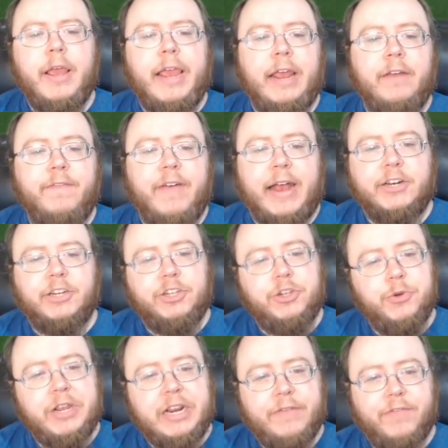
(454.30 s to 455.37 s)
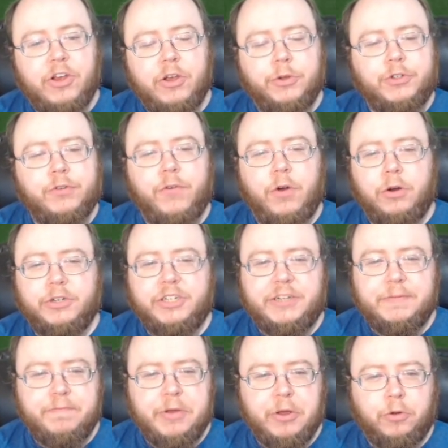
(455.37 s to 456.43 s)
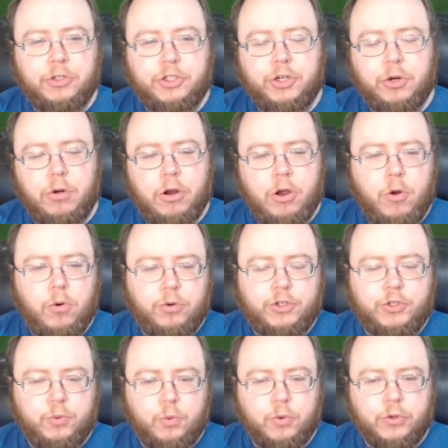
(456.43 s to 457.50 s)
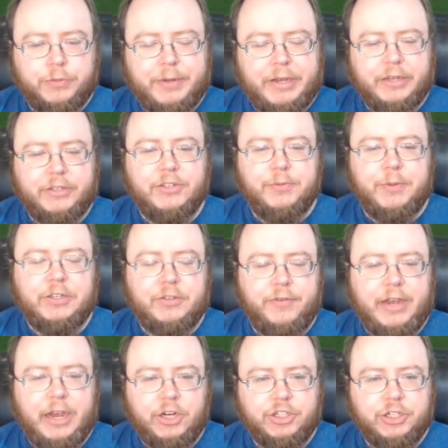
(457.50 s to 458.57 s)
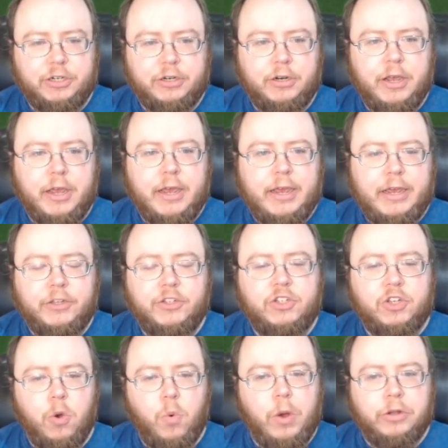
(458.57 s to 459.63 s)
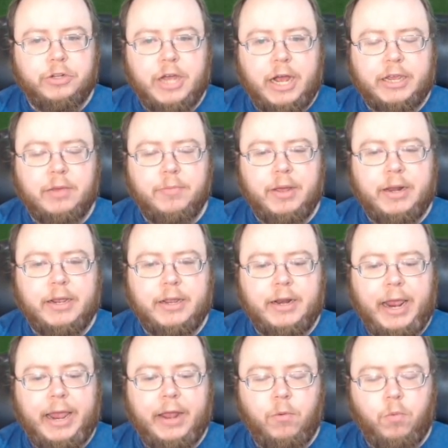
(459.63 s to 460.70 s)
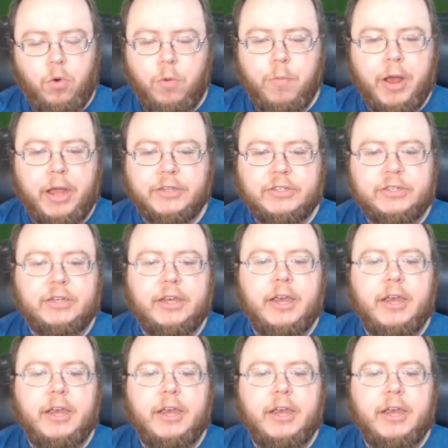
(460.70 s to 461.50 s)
In fact, you can even go so far as to build your own tools because the specification is so well documented and robust.